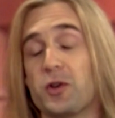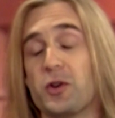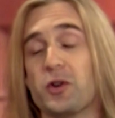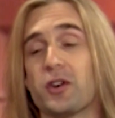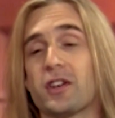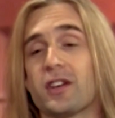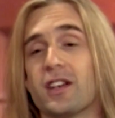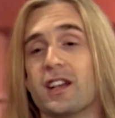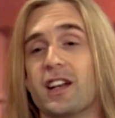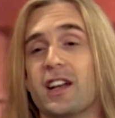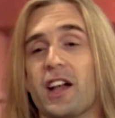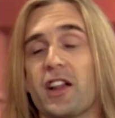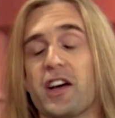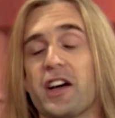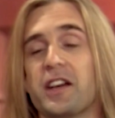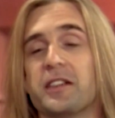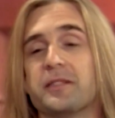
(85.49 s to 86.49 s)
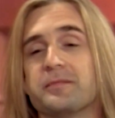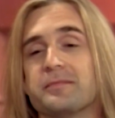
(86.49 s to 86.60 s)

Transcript: New York and in L A. Okay.